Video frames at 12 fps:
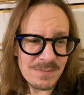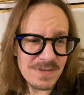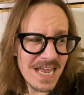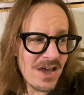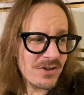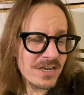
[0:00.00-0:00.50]
But
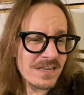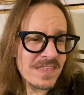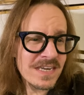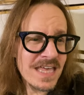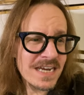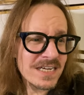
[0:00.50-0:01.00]
how could the
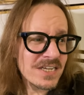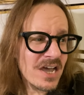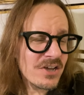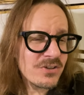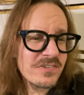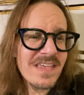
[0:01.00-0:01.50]

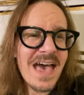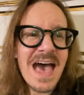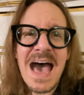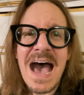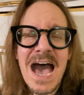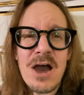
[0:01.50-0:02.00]
Netanyahu's,
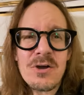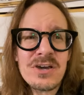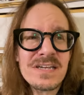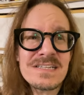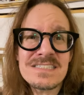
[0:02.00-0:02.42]
how could